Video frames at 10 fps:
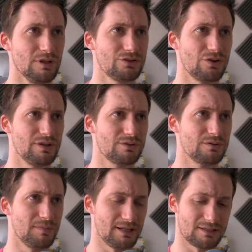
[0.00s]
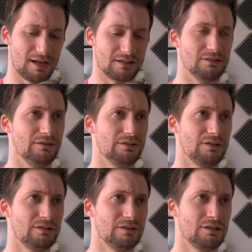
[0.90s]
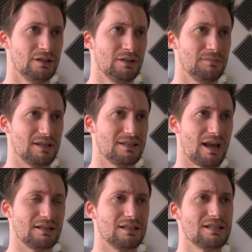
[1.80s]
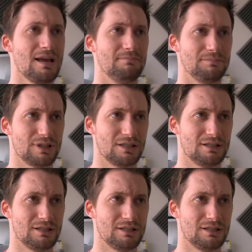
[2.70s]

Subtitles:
So this was my second attempt.